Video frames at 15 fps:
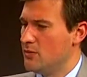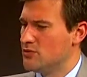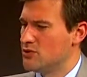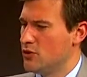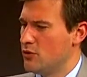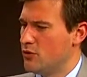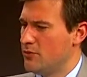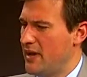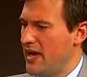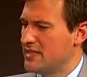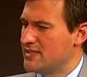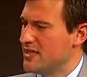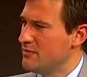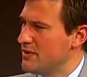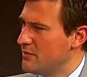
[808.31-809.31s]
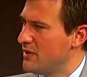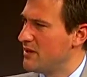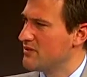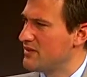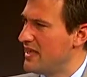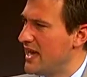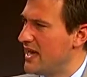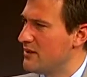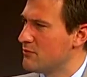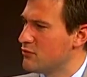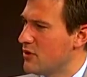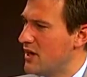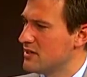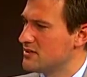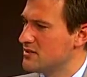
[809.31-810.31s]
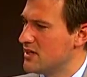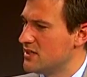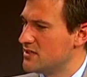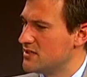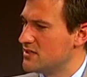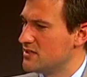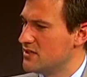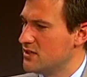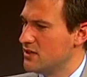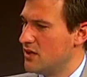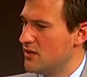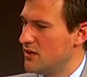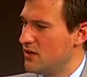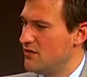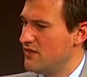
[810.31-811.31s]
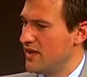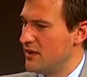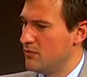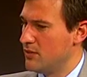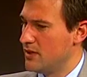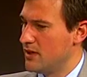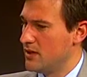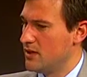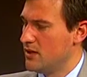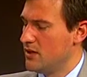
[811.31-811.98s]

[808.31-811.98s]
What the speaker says: So Pat, tell me about that process. A family